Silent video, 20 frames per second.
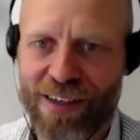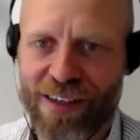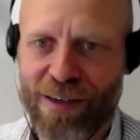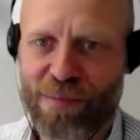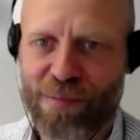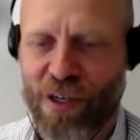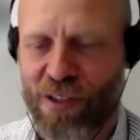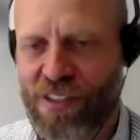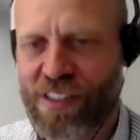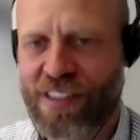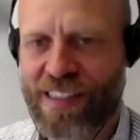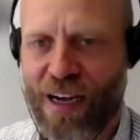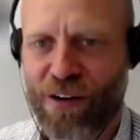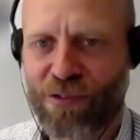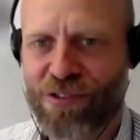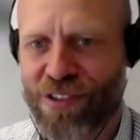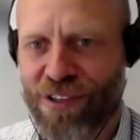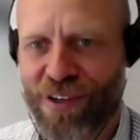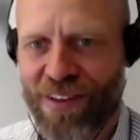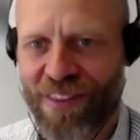because it's
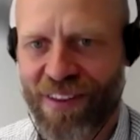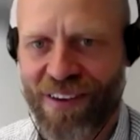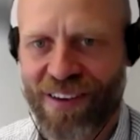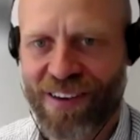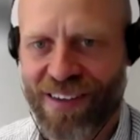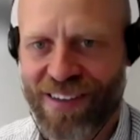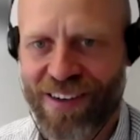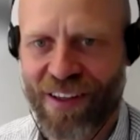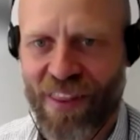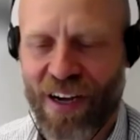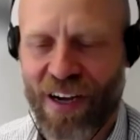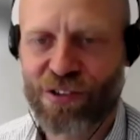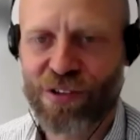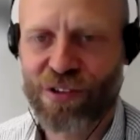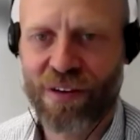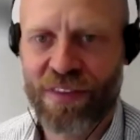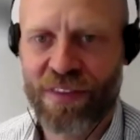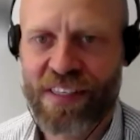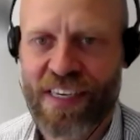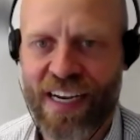out on the outside
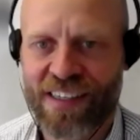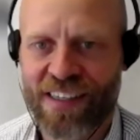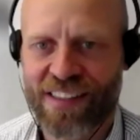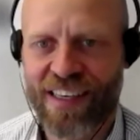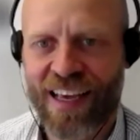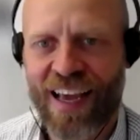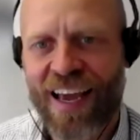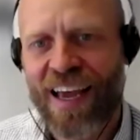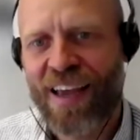of the jackets.